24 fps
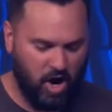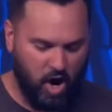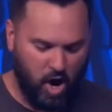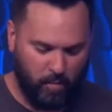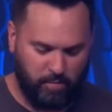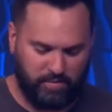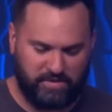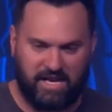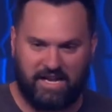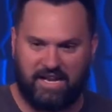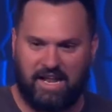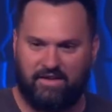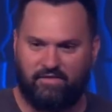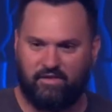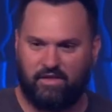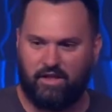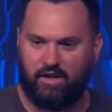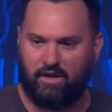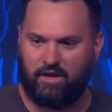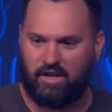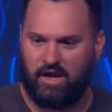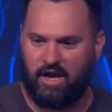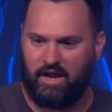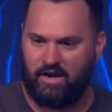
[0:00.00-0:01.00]
Or pretend you have a
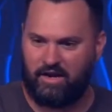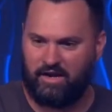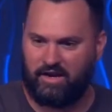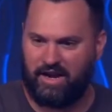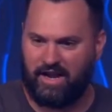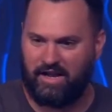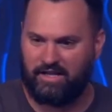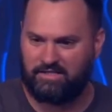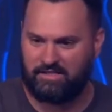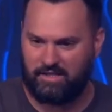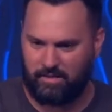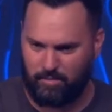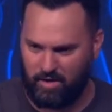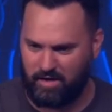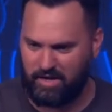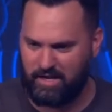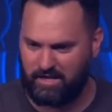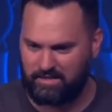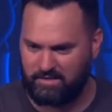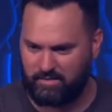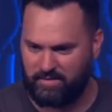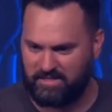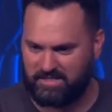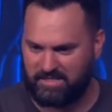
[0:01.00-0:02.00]
little gun in your hands. Come on,
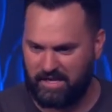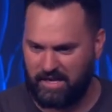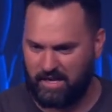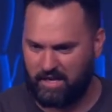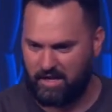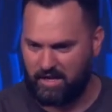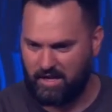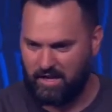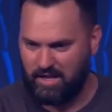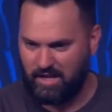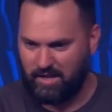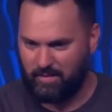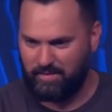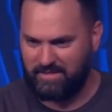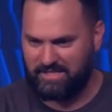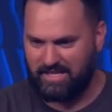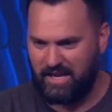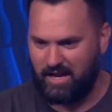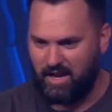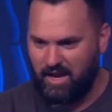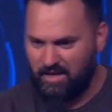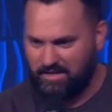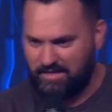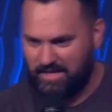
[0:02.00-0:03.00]
kids, let me see
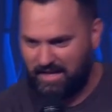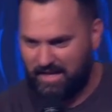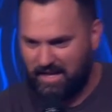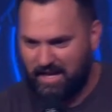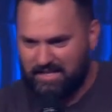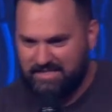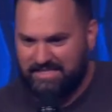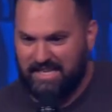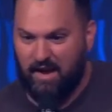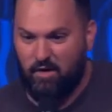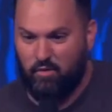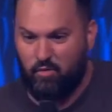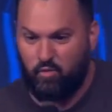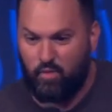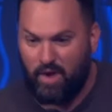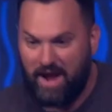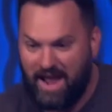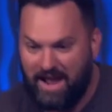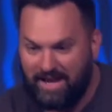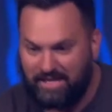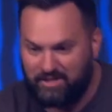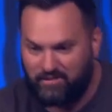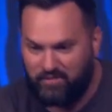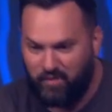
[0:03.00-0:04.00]
it. Say,
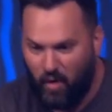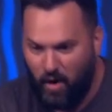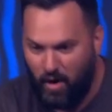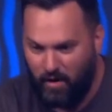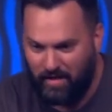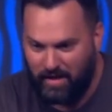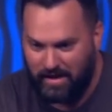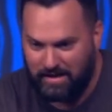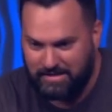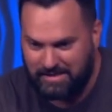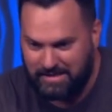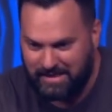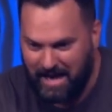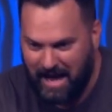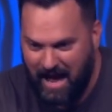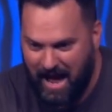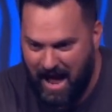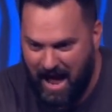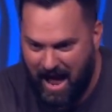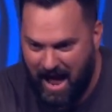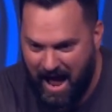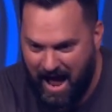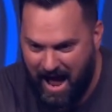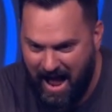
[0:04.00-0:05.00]
reach for the
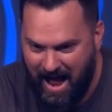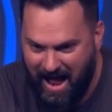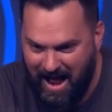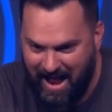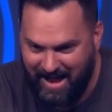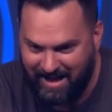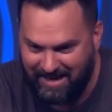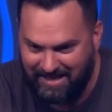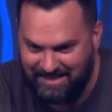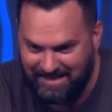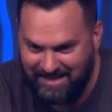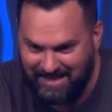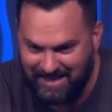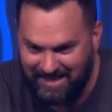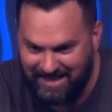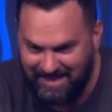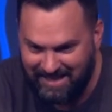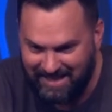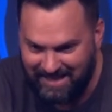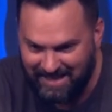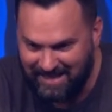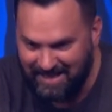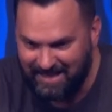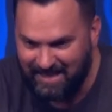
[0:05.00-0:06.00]
skies.
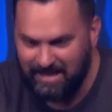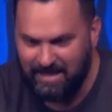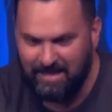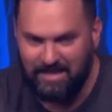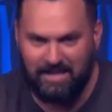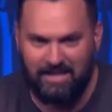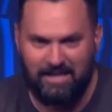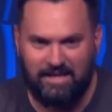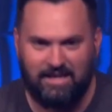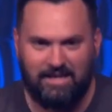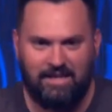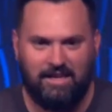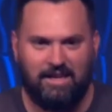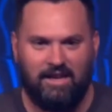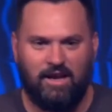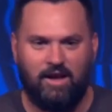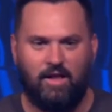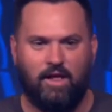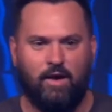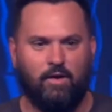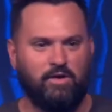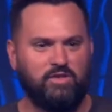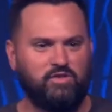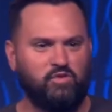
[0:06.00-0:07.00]
Oh,
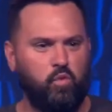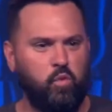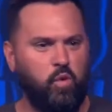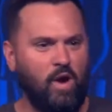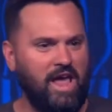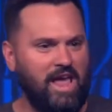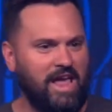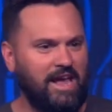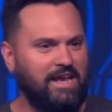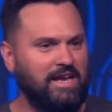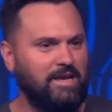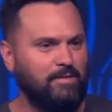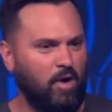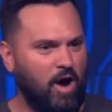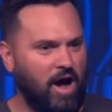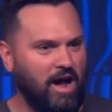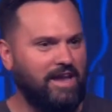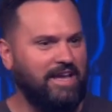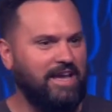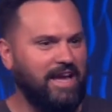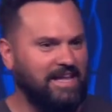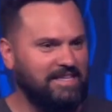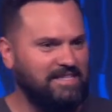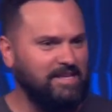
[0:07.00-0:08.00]
that was weak. Come on,
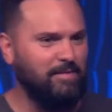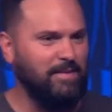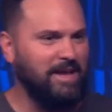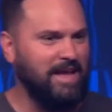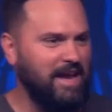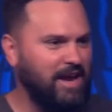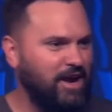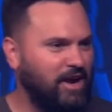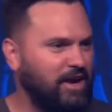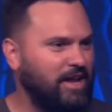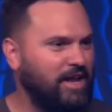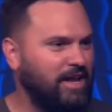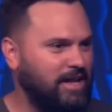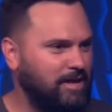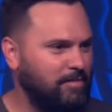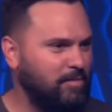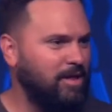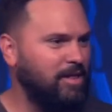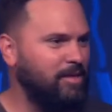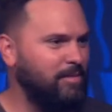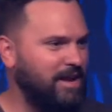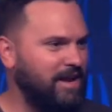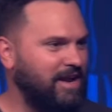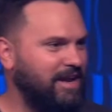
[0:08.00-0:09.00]
kids, let me hear you. Come
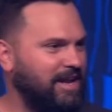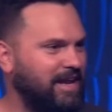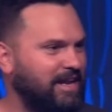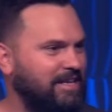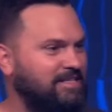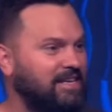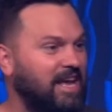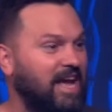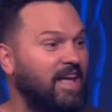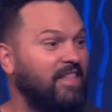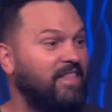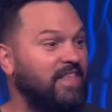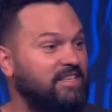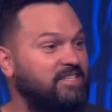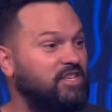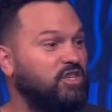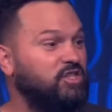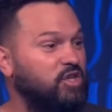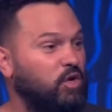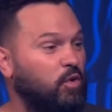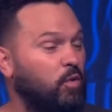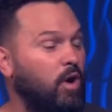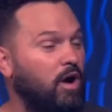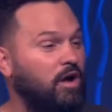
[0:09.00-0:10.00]
on, let me hear you, kids. This
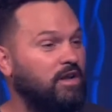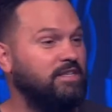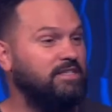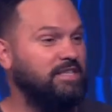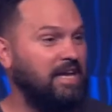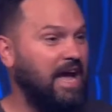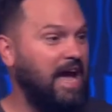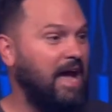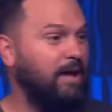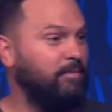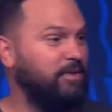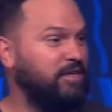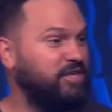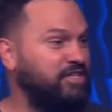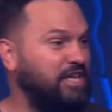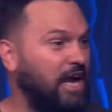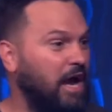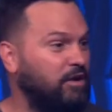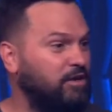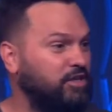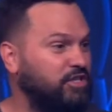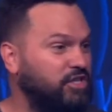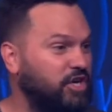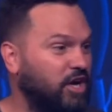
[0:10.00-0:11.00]
is your one time to
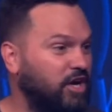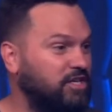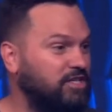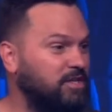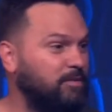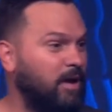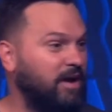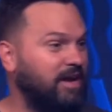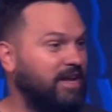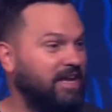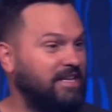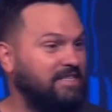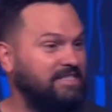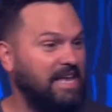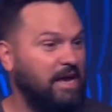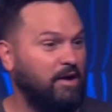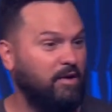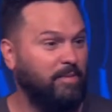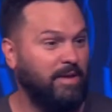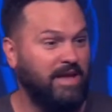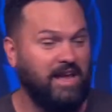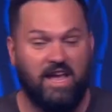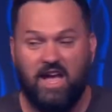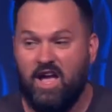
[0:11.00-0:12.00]
shout in church. Come on, kids, say it
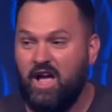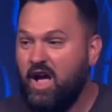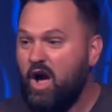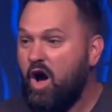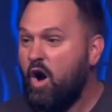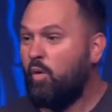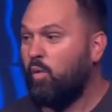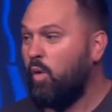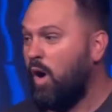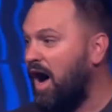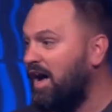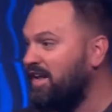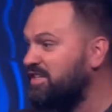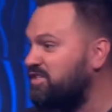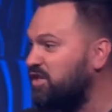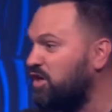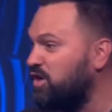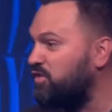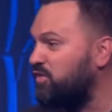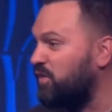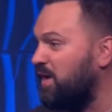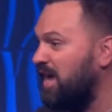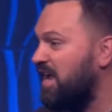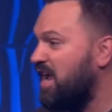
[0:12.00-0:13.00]
with me. 1,
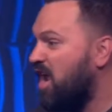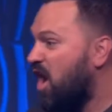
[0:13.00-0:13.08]
2, 3.